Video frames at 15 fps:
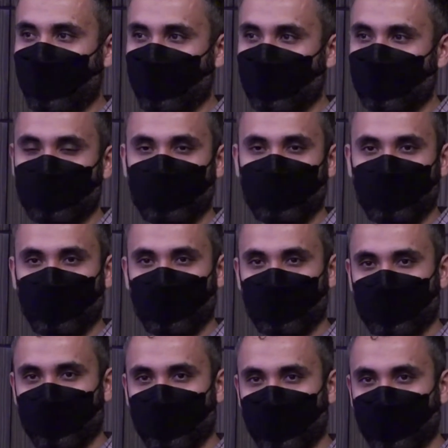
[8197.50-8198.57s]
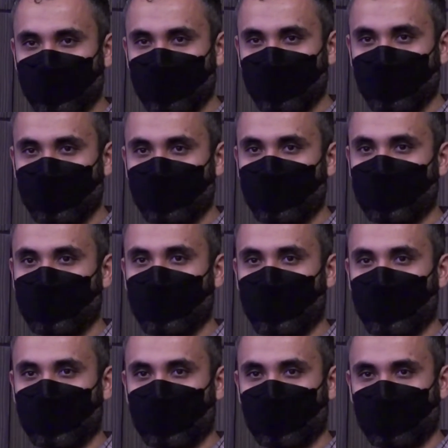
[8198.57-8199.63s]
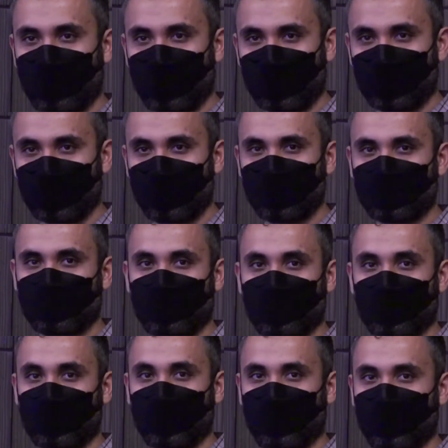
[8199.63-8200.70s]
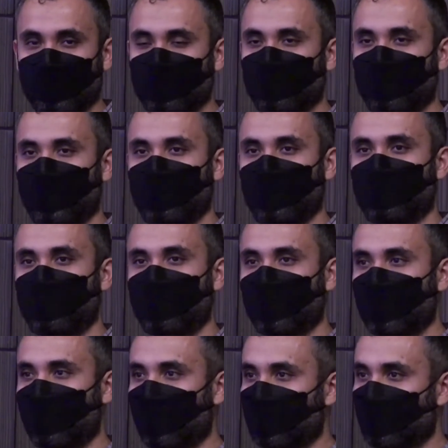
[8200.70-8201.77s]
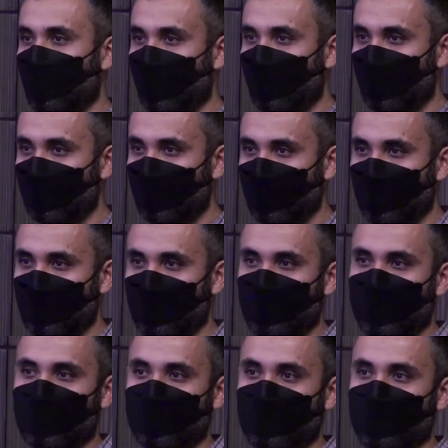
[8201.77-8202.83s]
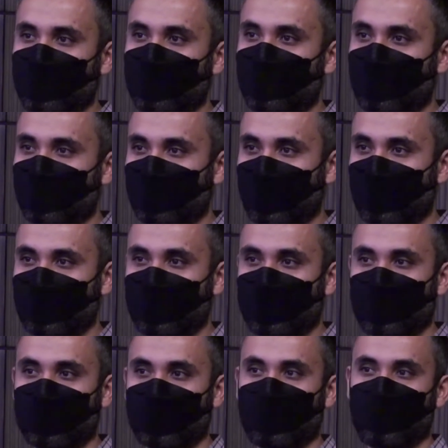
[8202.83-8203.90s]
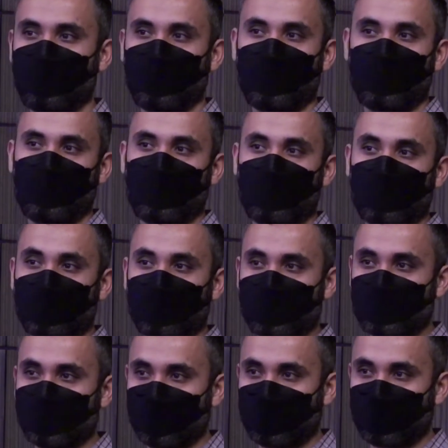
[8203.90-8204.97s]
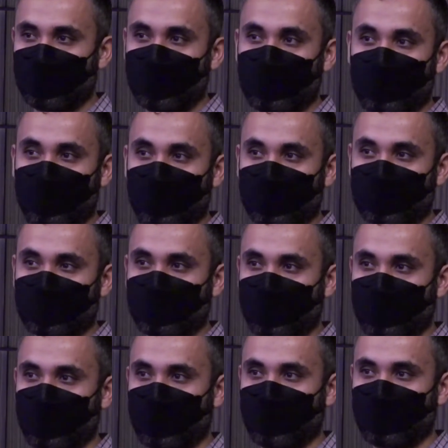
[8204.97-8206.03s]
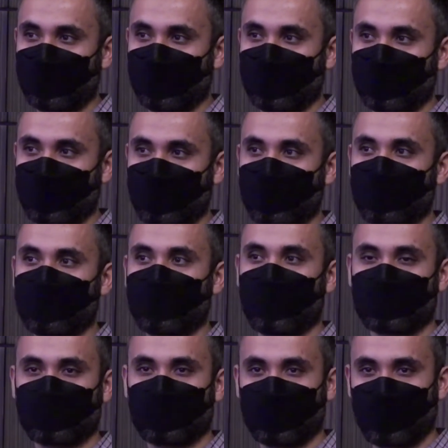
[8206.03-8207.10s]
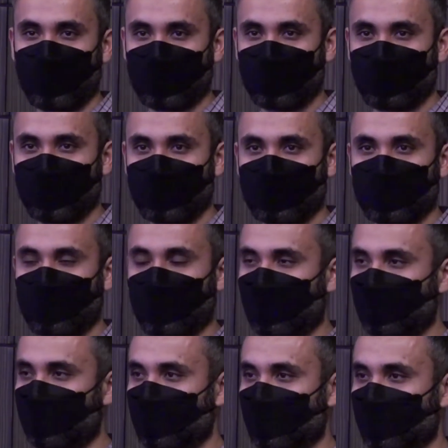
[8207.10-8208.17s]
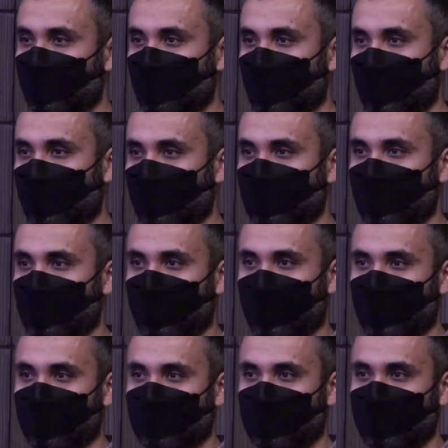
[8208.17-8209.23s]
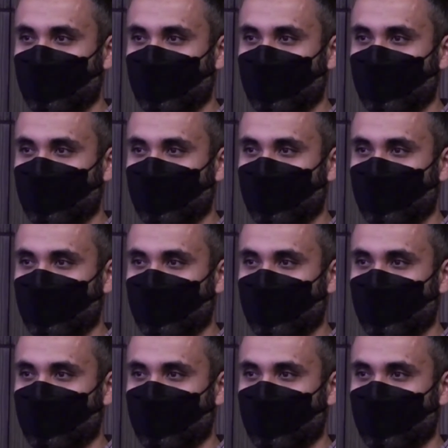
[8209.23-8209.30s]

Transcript: continue with the interview, but later on, so your case may be put on hold until you provide the original DS-2019. That's the document that the officer signs and dates.